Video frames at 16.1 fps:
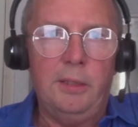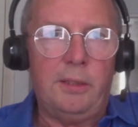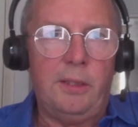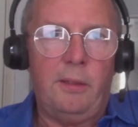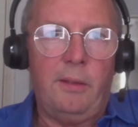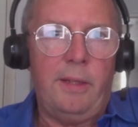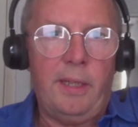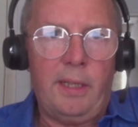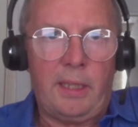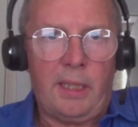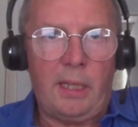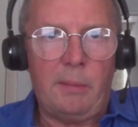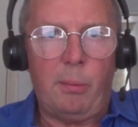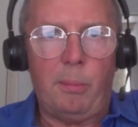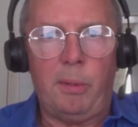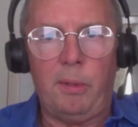so they're
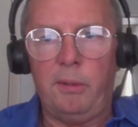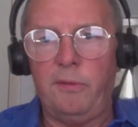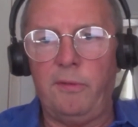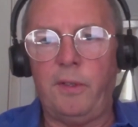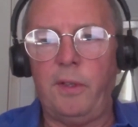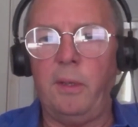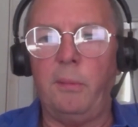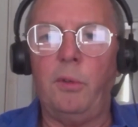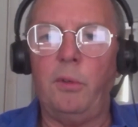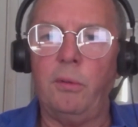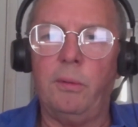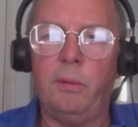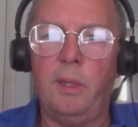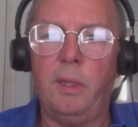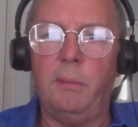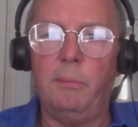capable of flying
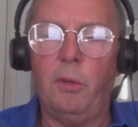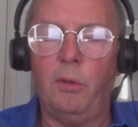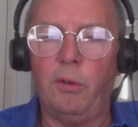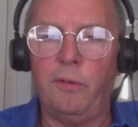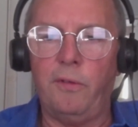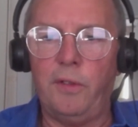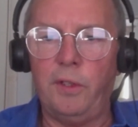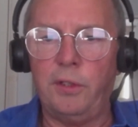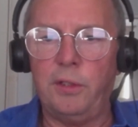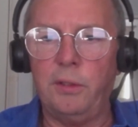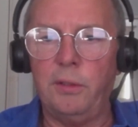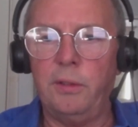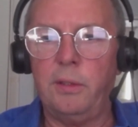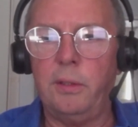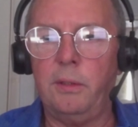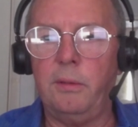more
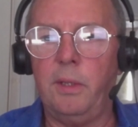efficient